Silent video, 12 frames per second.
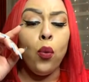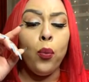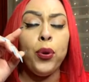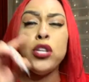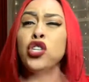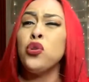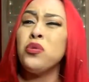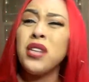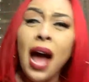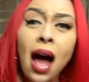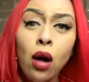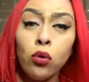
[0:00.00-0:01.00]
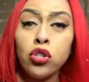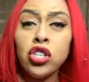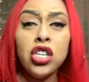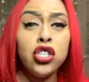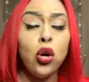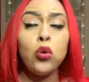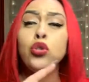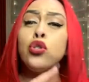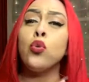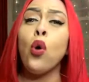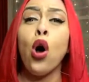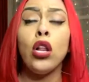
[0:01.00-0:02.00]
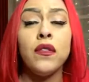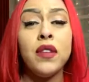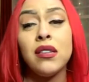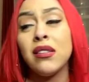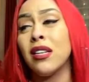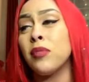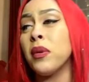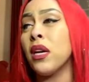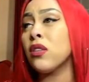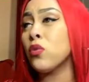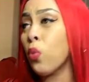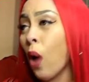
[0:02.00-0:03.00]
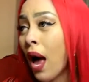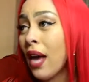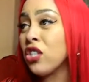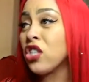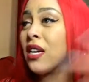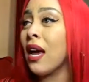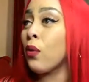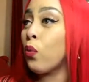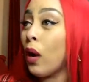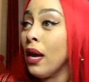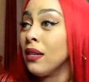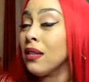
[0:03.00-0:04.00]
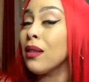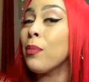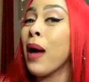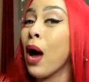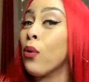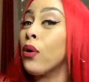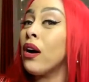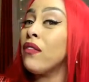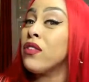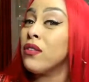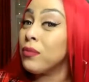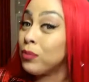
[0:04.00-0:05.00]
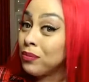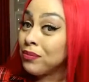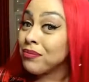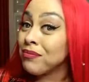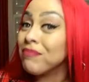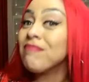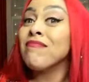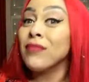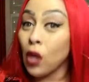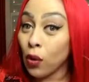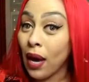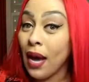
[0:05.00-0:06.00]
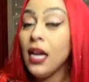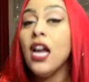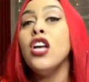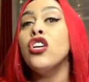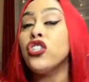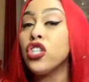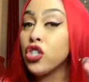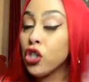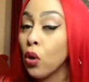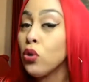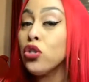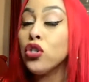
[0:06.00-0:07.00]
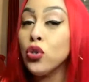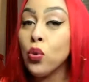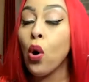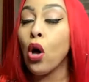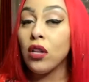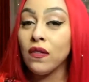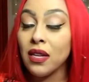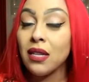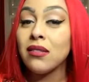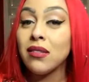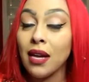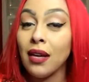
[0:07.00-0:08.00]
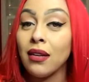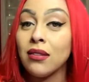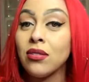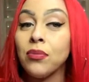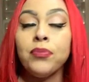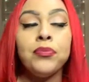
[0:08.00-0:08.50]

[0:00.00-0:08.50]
put you down, she chose to do all of these things because why? She had what? The power of the, okay? She chose to do all of these things.